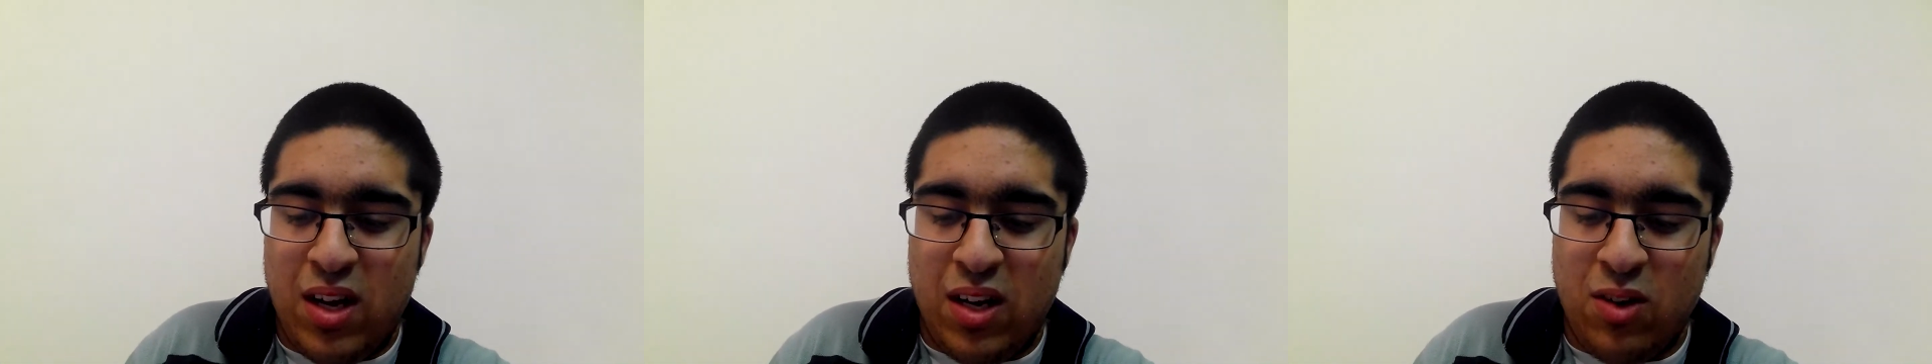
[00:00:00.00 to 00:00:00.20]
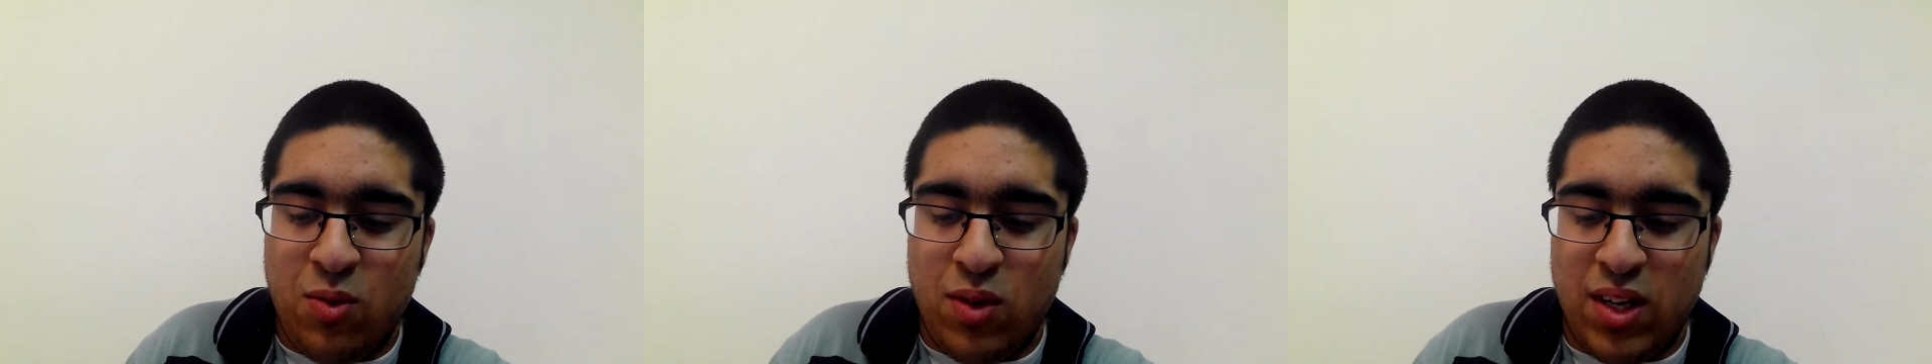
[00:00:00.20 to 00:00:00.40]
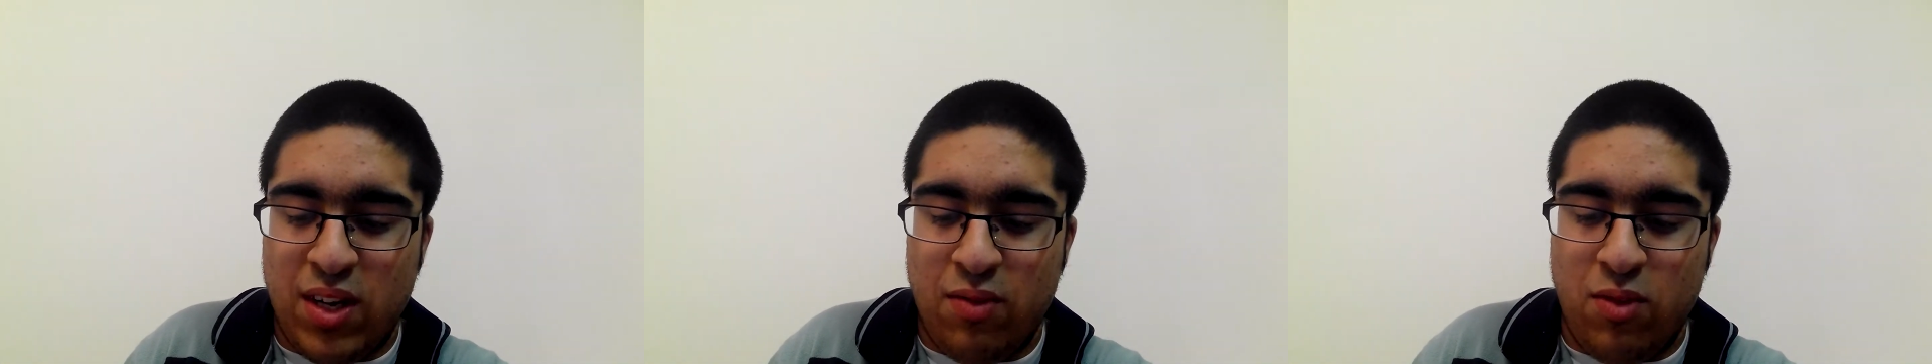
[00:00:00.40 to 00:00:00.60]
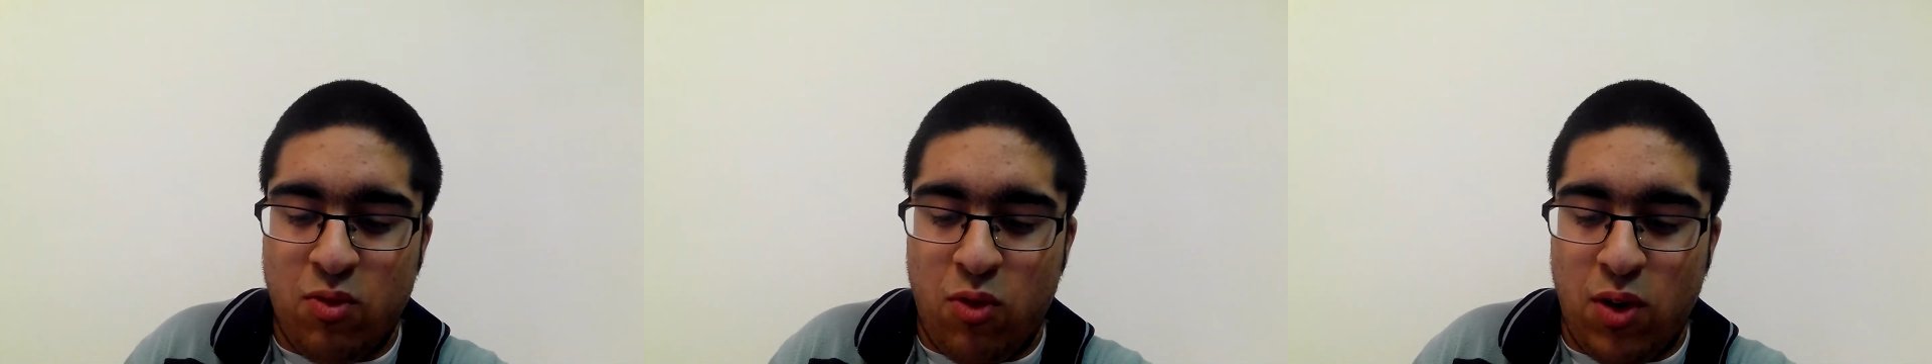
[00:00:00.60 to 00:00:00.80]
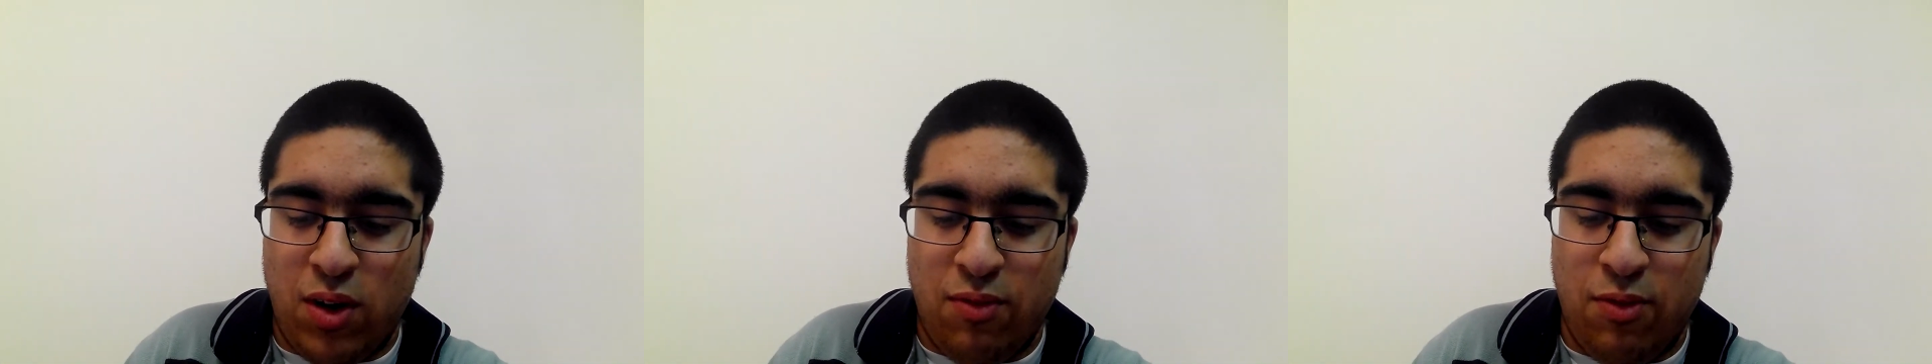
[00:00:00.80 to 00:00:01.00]
I don't want to give the
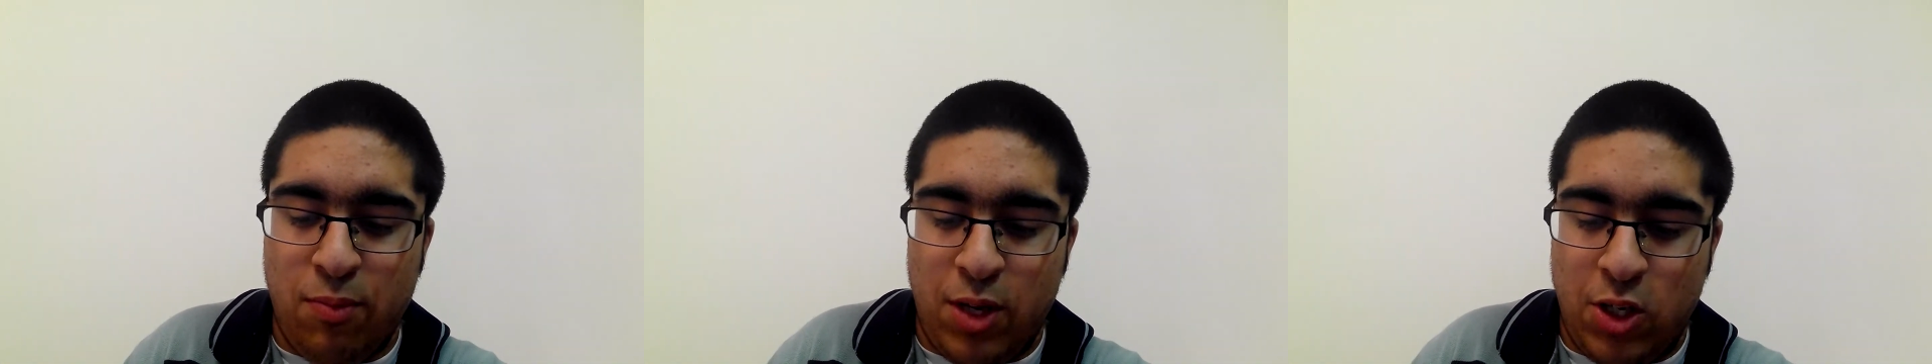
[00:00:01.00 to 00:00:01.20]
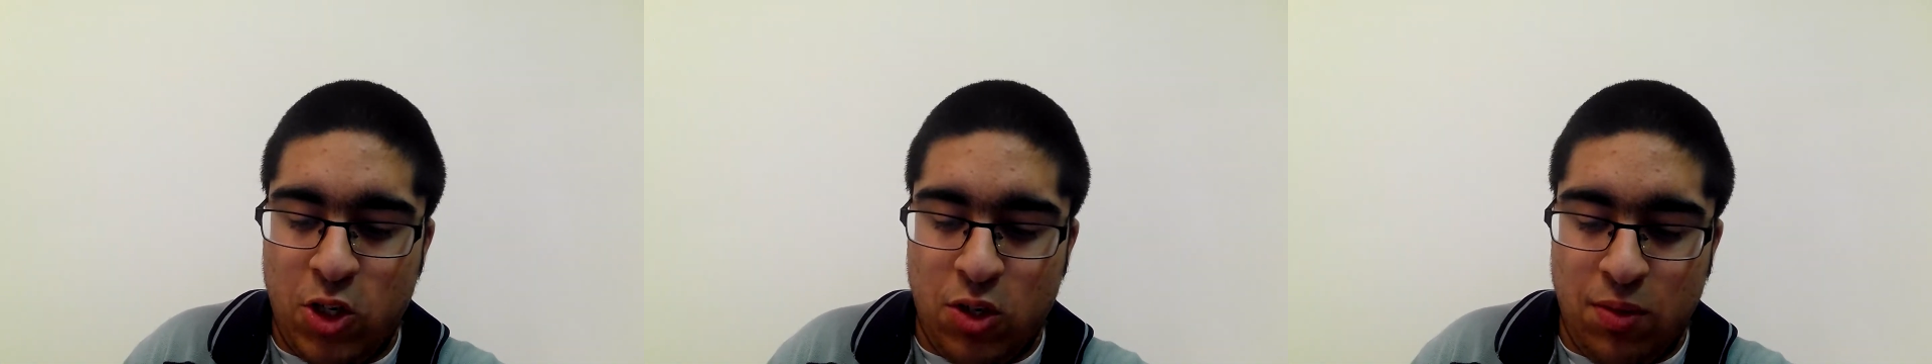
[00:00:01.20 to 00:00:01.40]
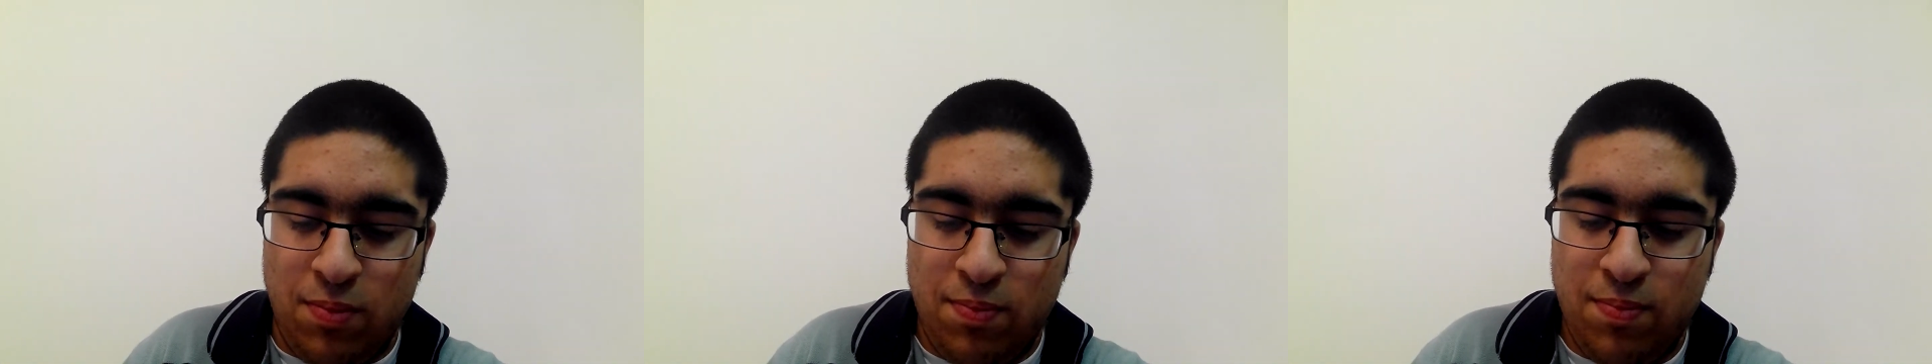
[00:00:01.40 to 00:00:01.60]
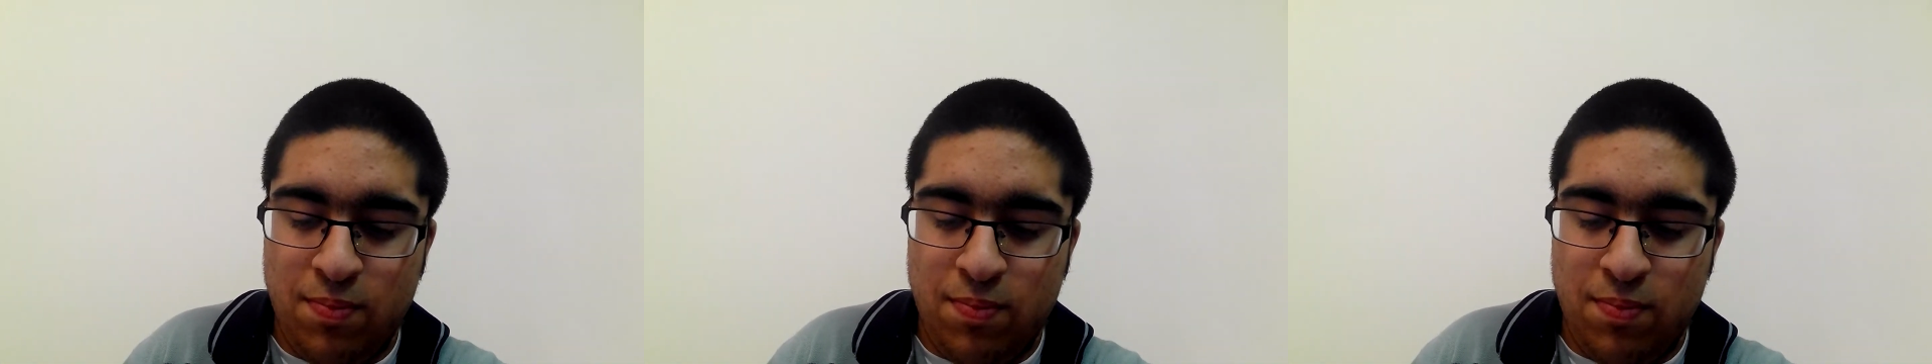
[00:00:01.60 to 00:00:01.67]
wrong information.